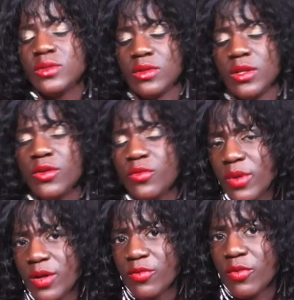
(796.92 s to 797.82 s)
Little
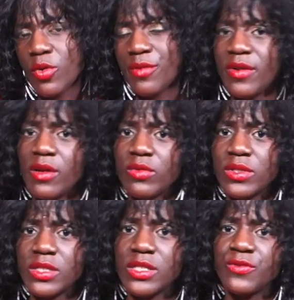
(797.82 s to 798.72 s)
Red Corvette
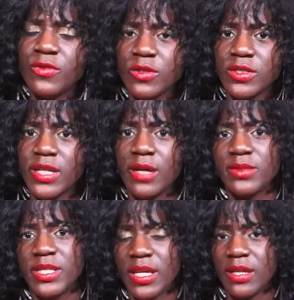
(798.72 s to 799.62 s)
was his first top
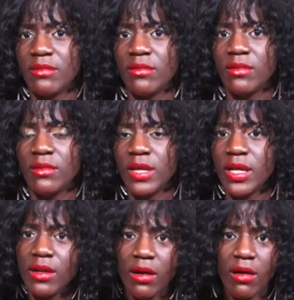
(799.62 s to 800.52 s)
10
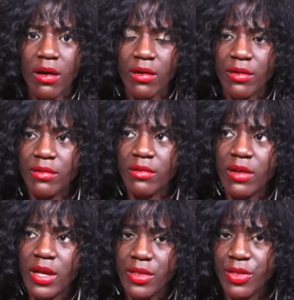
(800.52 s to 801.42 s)
hit
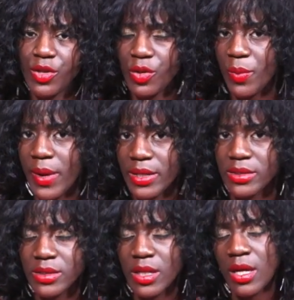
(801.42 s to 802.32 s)
in the
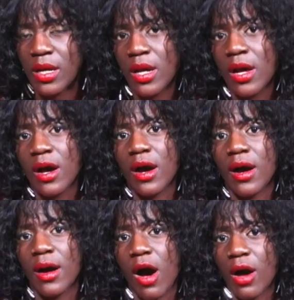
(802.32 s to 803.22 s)
US
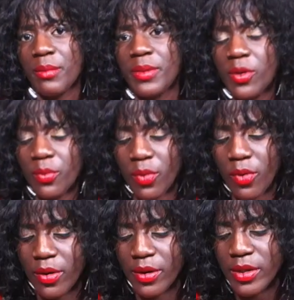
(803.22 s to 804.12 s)
on
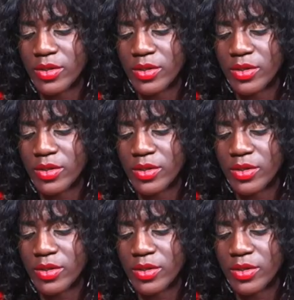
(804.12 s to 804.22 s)
Billboard.